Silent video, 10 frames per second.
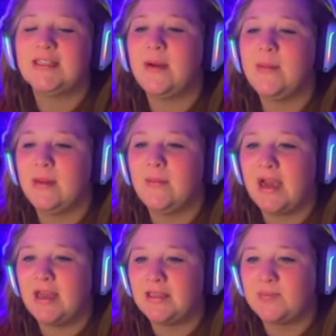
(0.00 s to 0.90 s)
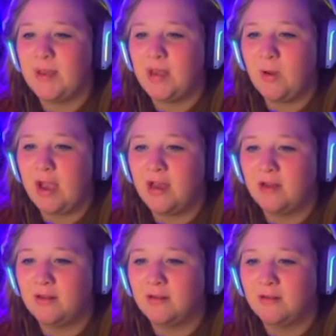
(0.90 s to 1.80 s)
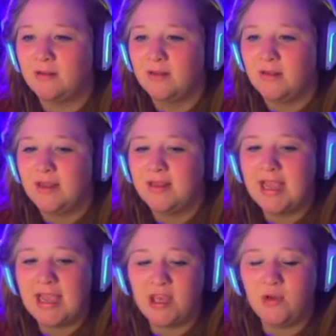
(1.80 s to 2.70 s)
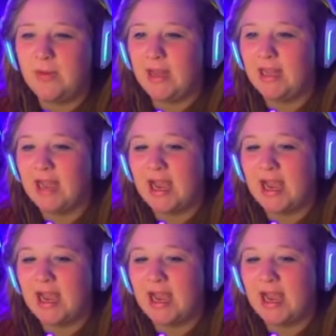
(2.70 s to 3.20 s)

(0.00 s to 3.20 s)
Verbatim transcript: somebody buy this pink whale. Thank you, Bella.